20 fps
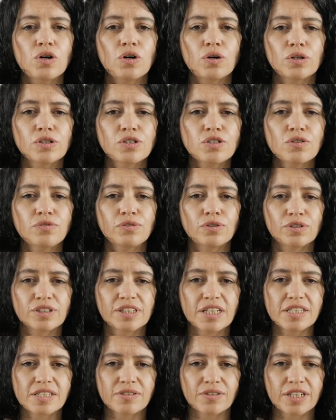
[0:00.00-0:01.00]
also for
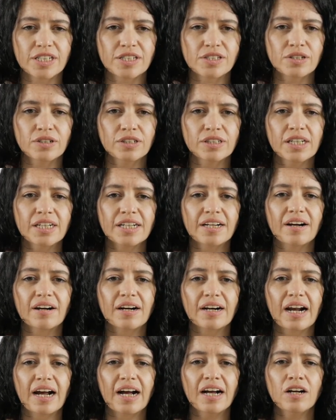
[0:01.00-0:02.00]
this reason,
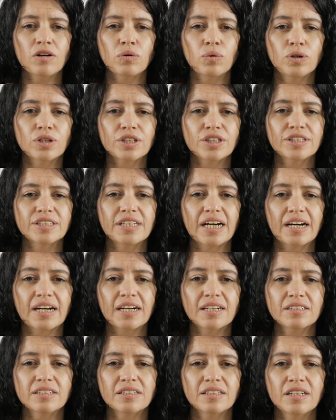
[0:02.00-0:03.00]
Carrà worked
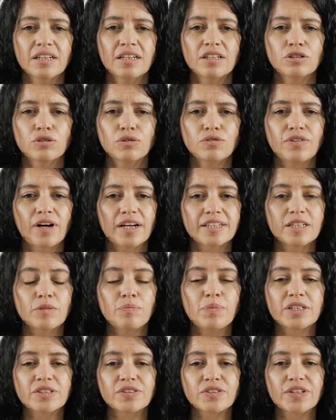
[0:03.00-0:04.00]
hard to find a
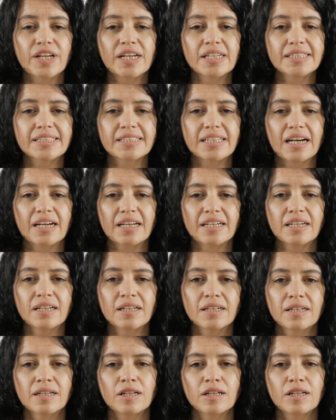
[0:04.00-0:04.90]
personal style.